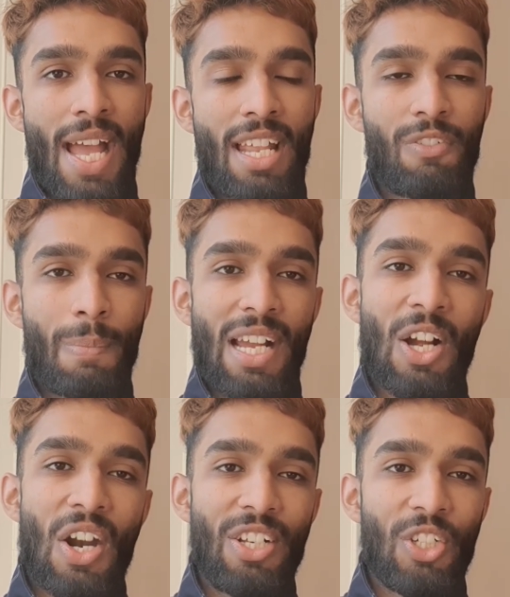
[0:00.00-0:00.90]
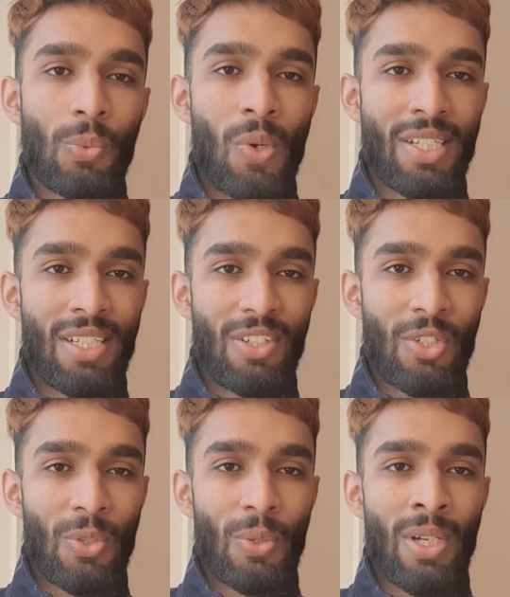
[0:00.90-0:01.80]
And for my car, it just wasn't.
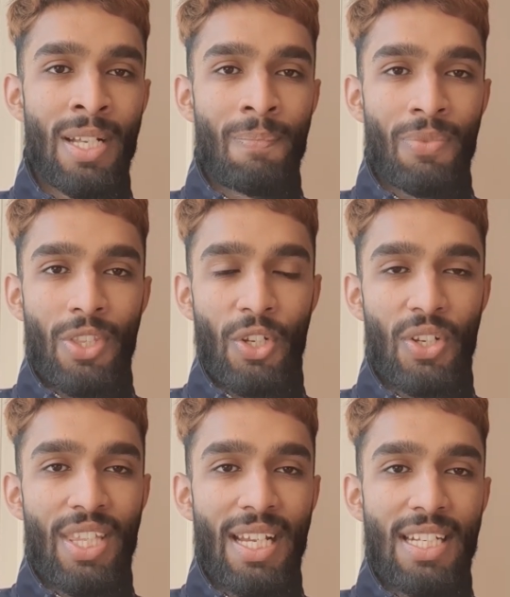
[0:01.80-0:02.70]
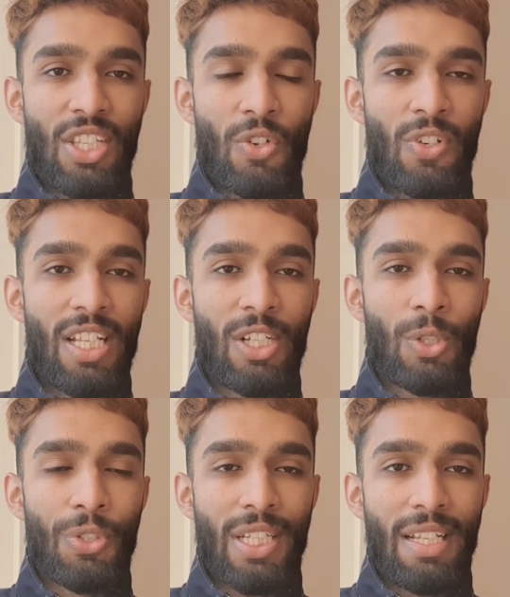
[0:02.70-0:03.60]
So the good thing is they're really
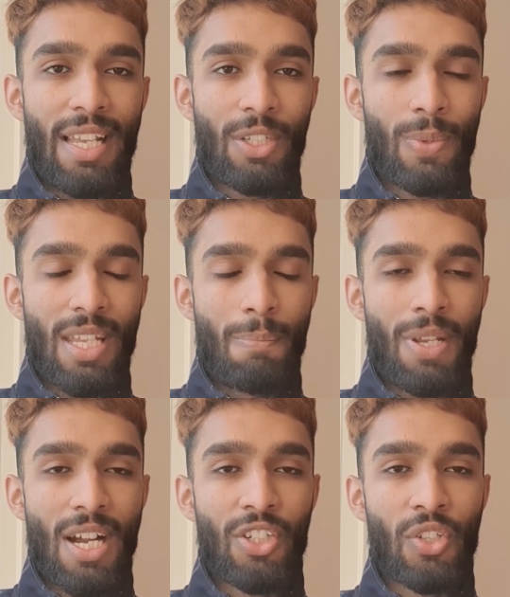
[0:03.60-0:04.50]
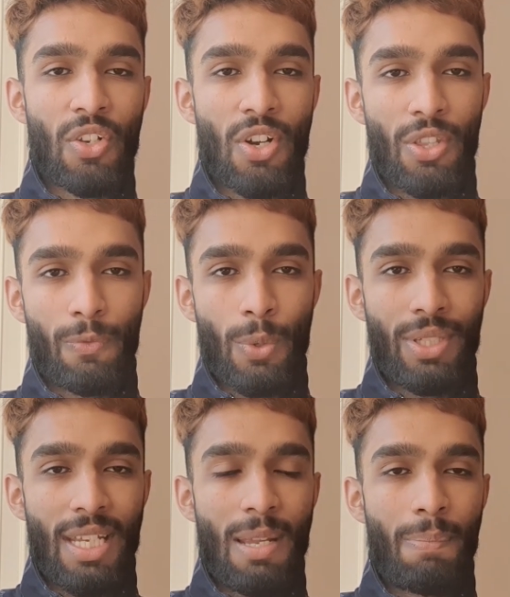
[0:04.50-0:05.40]
closely linked with APR. So they're on the
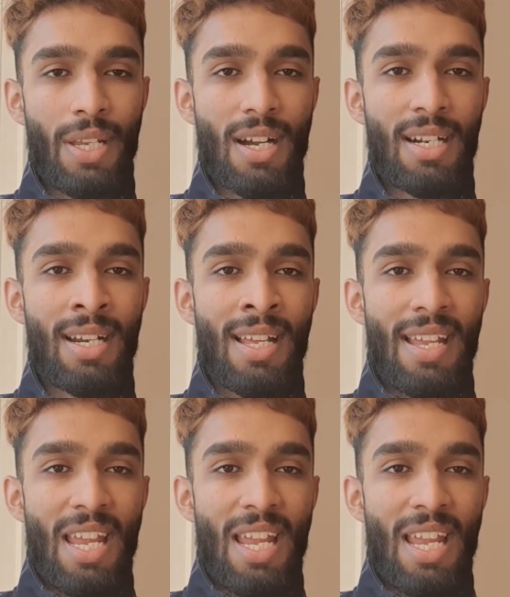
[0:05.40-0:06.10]
phone to APR.